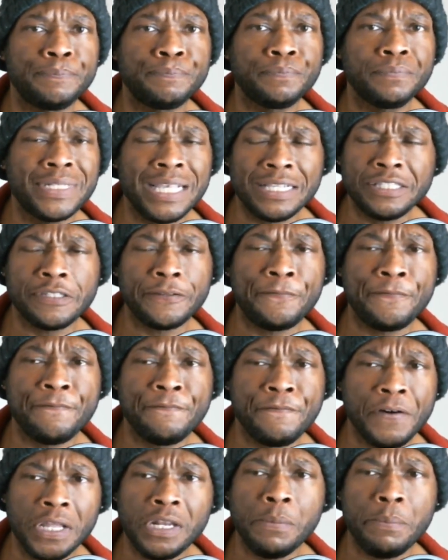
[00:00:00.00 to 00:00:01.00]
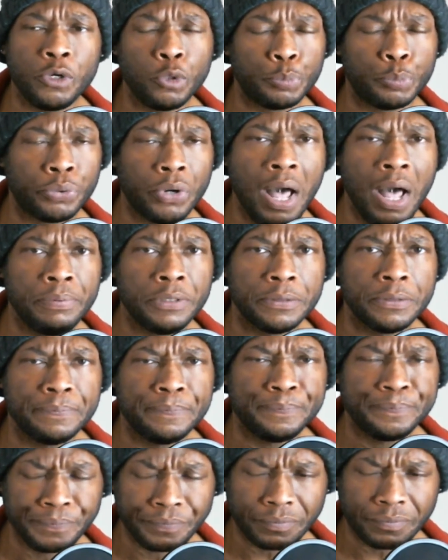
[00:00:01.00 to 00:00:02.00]
That's a fundamental problem.
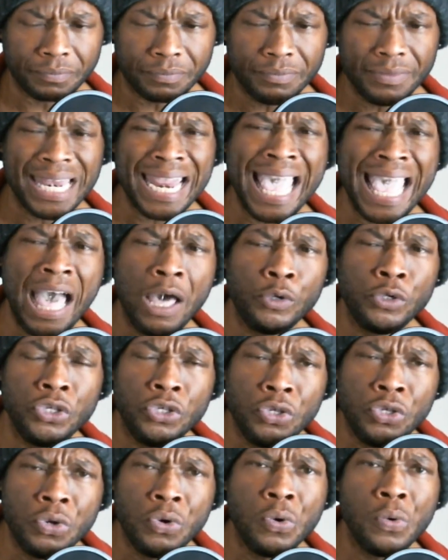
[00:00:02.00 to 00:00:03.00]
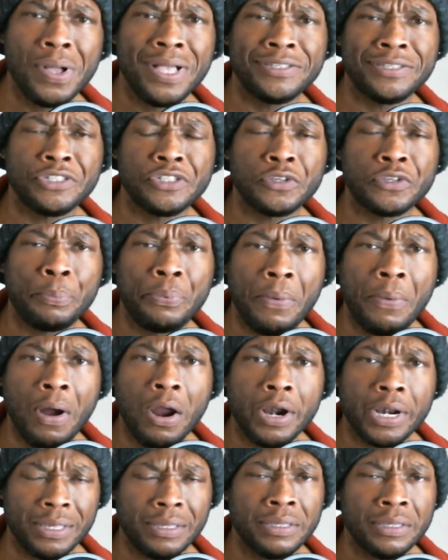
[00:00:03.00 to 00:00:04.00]
How do you, as a
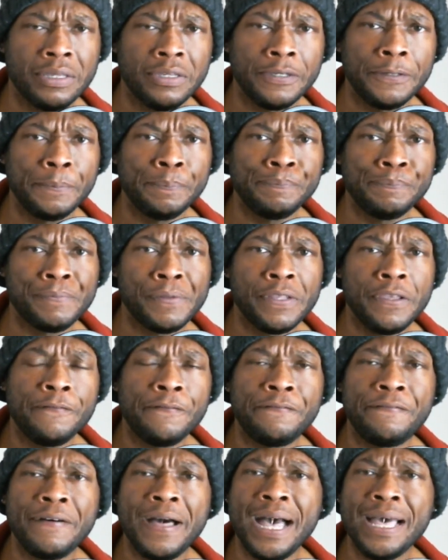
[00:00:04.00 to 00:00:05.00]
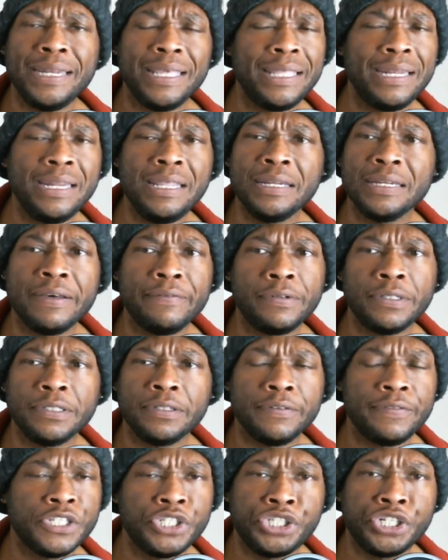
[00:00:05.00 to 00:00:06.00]
party, find any level
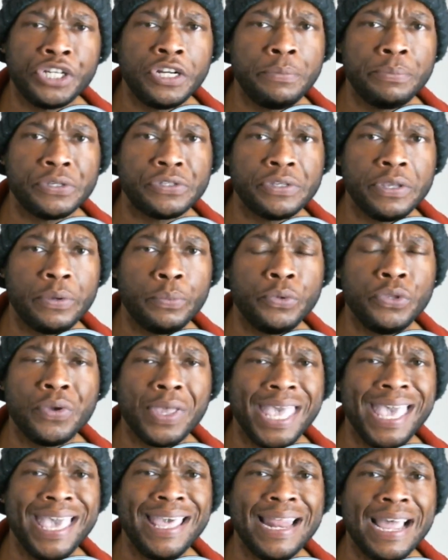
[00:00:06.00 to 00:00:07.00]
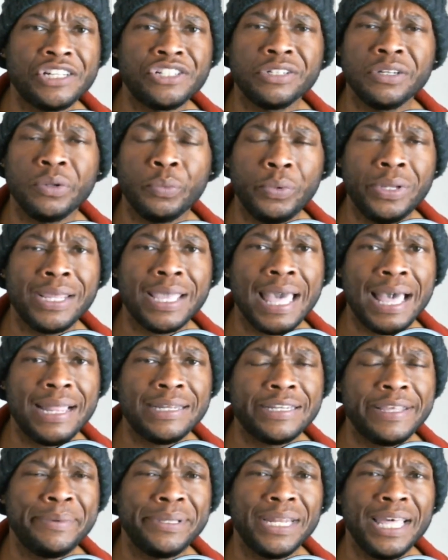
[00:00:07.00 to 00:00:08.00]
of legitimacy when you can't actually win a
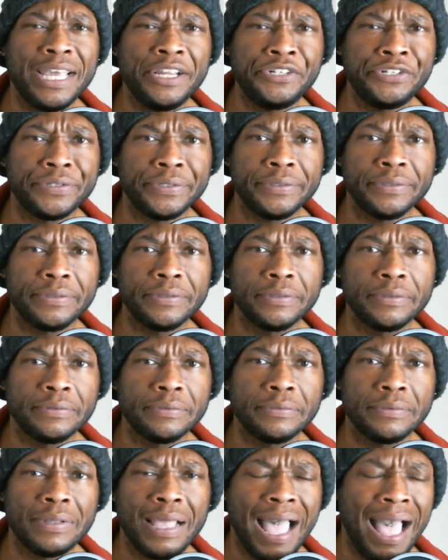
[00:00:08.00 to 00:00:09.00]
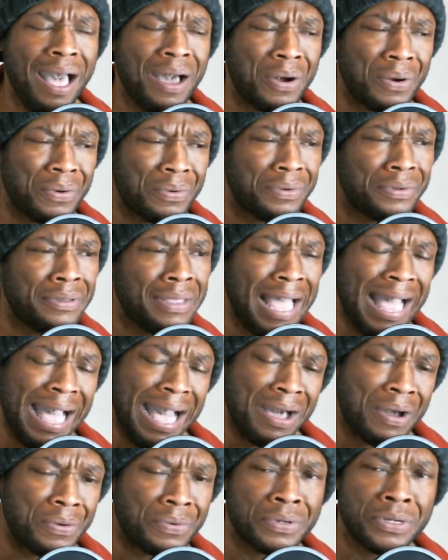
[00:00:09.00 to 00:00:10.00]
goddamn election? How?
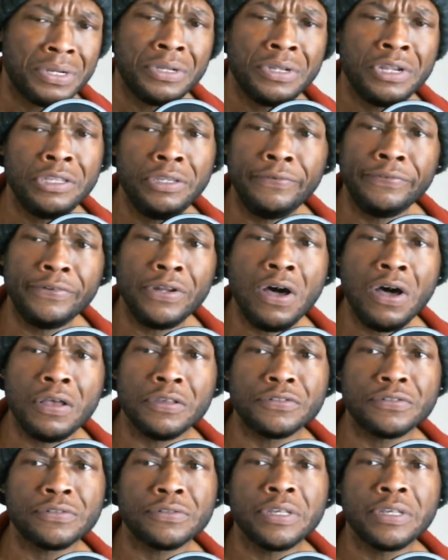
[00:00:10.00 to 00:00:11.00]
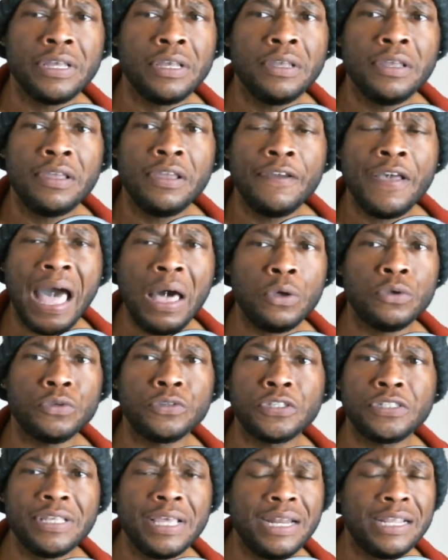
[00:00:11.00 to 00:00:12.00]
How? You lost House,
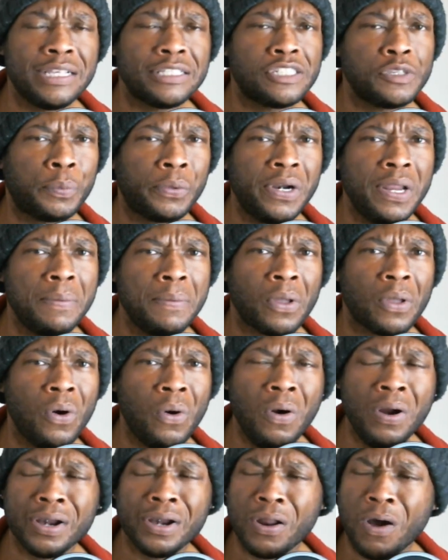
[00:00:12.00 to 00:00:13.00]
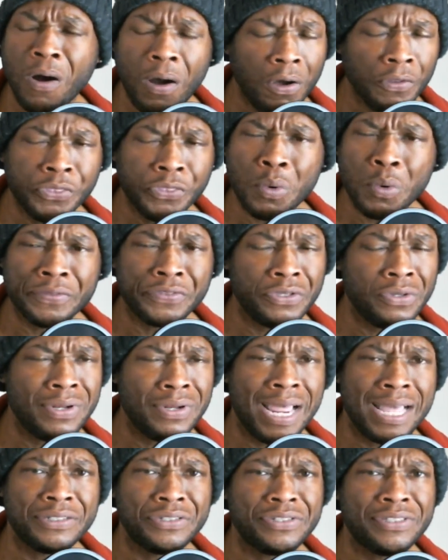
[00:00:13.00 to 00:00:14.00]
Senate, Supreme Court, all throughout the
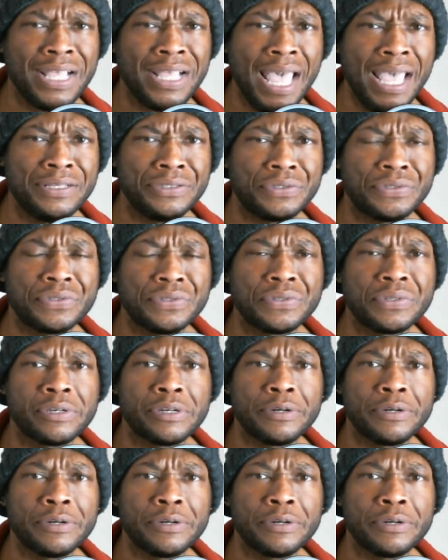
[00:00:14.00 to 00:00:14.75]
United States.